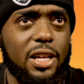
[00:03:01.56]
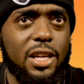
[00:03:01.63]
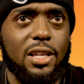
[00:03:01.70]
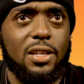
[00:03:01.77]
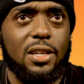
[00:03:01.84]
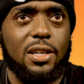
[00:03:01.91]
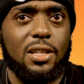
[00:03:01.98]

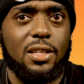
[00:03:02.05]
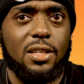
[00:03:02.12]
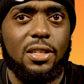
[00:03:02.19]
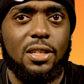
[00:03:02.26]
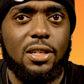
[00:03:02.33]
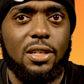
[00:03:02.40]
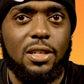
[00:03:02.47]
like,
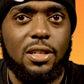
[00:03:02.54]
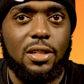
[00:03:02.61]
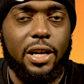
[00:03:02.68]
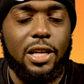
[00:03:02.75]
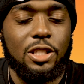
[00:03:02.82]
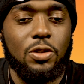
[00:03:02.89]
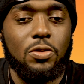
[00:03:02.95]

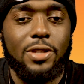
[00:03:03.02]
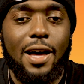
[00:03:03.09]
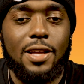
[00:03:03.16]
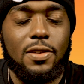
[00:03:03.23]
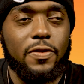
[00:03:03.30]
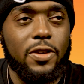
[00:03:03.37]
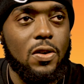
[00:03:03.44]
like
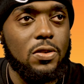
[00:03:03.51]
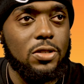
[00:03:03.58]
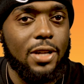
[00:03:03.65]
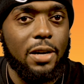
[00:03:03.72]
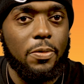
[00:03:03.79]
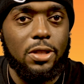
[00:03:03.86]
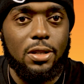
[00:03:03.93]
2,000 views,
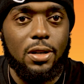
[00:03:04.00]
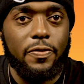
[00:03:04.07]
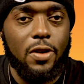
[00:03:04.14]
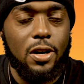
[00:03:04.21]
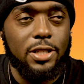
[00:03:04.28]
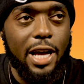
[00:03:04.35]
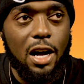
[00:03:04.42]
like within the
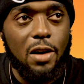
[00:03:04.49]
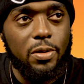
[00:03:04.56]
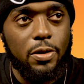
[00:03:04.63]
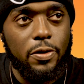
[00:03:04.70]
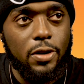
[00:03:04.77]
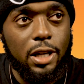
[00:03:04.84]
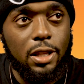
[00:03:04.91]
first
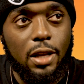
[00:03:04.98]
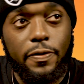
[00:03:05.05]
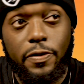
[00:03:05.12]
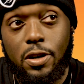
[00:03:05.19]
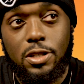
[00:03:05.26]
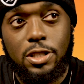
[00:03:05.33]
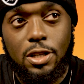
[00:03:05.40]
hour for like that
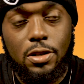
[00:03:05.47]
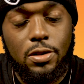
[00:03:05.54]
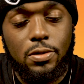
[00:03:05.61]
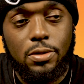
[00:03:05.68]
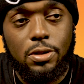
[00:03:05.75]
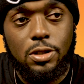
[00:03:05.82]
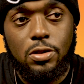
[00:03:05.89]
first
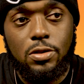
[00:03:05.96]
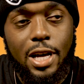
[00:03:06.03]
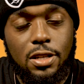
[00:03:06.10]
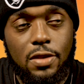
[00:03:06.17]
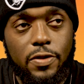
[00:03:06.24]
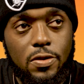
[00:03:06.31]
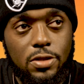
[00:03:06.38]
song,
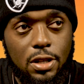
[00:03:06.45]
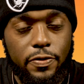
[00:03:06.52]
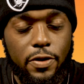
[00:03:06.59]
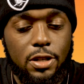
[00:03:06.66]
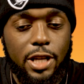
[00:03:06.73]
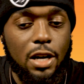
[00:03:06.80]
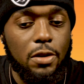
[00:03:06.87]
2,000 views in the
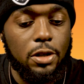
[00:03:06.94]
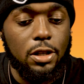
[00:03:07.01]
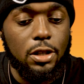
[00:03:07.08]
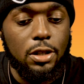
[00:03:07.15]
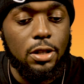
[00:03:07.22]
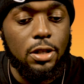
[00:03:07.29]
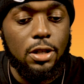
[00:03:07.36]
first hour.
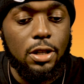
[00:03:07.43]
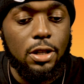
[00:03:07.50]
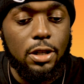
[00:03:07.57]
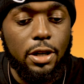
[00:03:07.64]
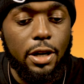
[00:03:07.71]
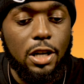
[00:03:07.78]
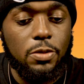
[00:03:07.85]

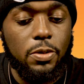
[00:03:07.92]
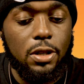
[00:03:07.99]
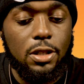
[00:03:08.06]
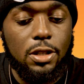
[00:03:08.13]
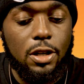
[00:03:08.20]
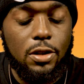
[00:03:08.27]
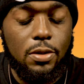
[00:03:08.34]
That was
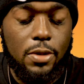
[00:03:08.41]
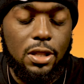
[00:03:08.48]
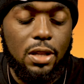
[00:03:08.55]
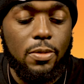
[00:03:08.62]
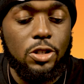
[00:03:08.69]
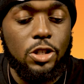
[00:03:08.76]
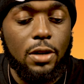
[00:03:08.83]
pretty dope. And
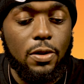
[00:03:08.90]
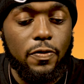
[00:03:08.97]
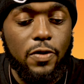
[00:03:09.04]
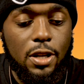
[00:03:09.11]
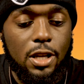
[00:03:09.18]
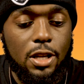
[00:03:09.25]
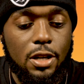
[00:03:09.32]
then we dropped the
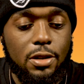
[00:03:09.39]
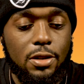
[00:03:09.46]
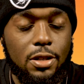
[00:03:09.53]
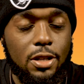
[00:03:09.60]
video,